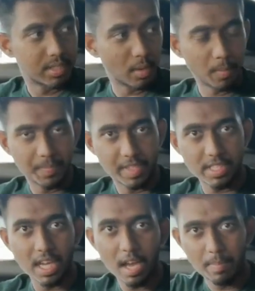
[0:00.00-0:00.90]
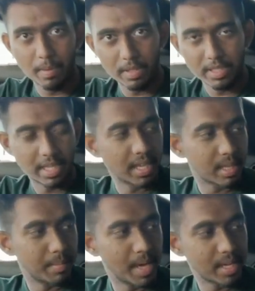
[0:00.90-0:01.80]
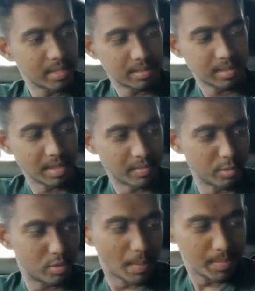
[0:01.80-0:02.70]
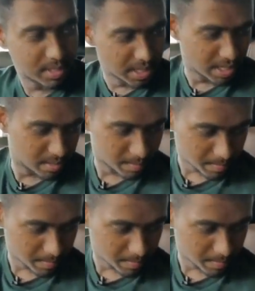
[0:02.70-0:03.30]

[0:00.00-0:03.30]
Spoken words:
so just now I pulled the thing in the back. If you drop the seat,